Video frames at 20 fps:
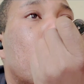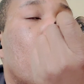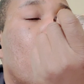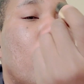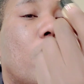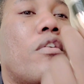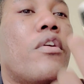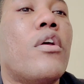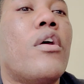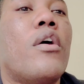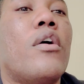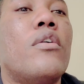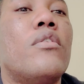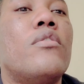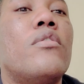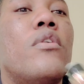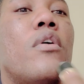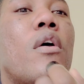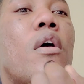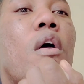area.
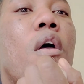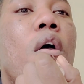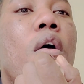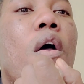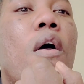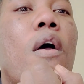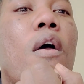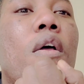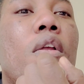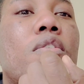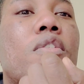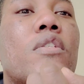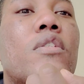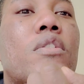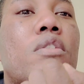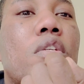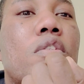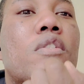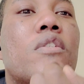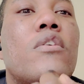Just
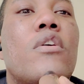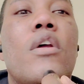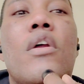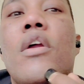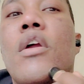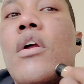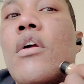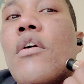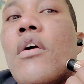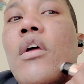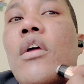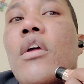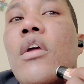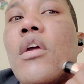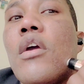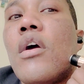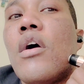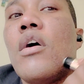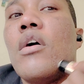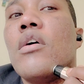this area right
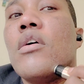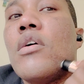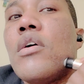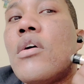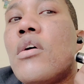here,